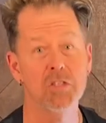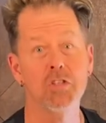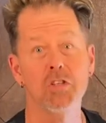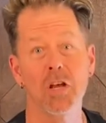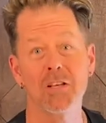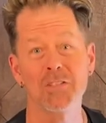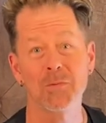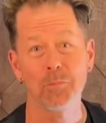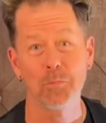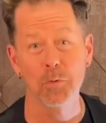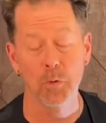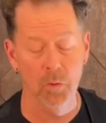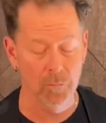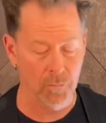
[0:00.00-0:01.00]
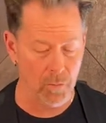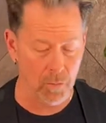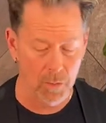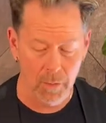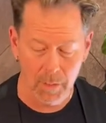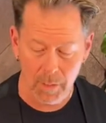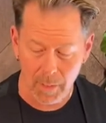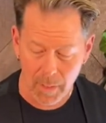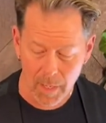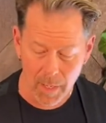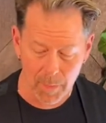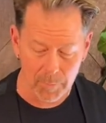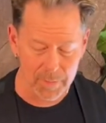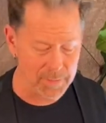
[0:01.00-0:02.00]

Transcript: just beautiful. It's